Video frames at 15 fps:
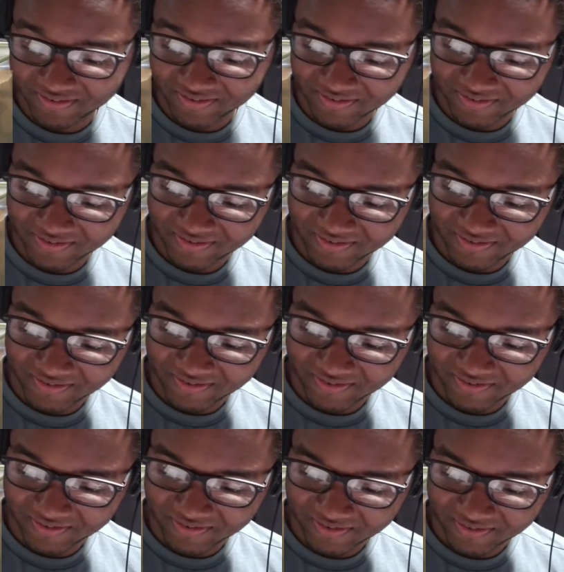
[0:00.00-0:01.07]

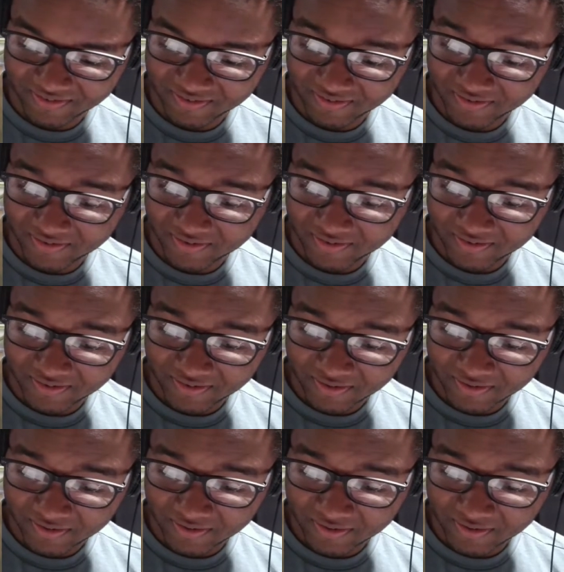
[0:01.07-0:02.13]

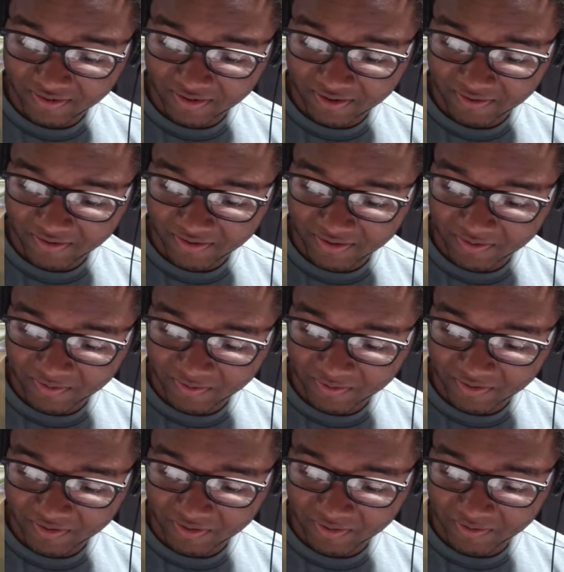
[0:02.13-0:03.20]

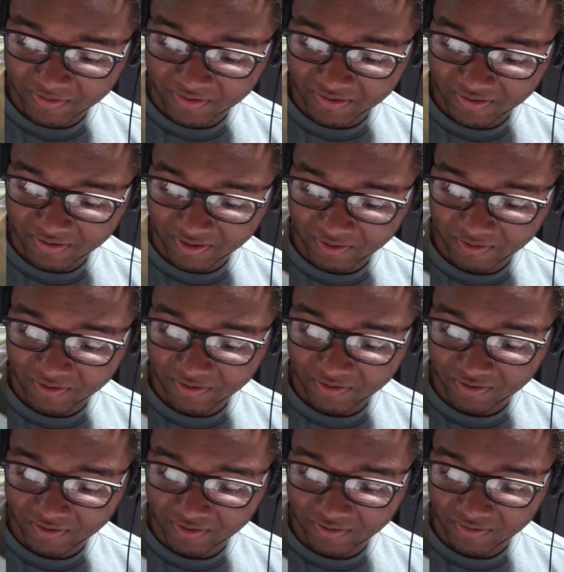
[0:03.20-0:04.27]

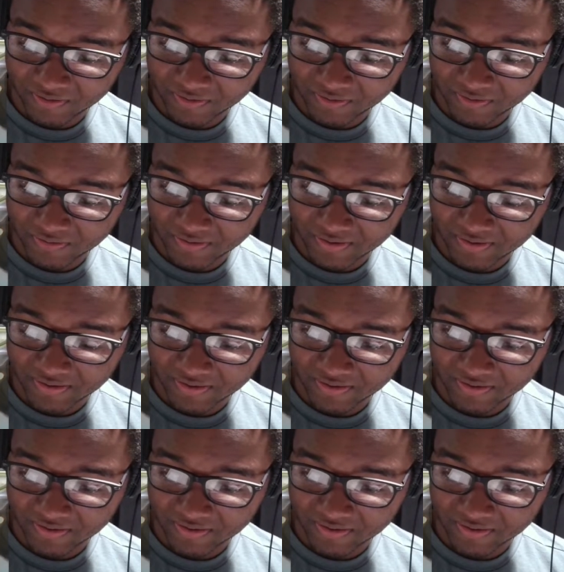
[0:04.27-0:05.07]
[no speech]